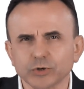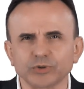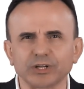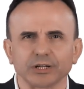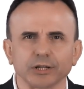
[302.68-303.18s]
so
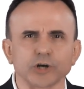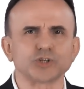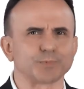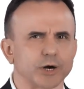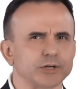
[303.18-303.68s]
that a
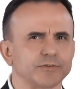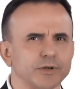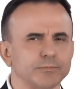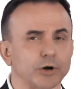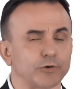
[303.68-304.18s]
large part of
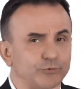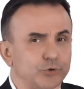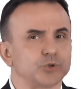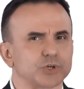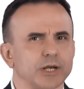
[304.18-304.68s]
them are
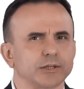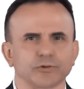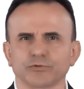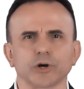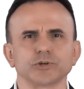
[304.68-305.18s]
futile
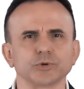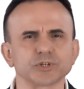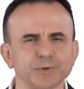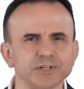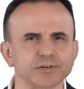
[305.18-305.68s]
and far too
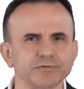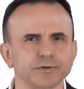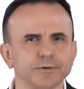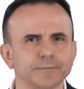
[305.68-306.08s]
expensive?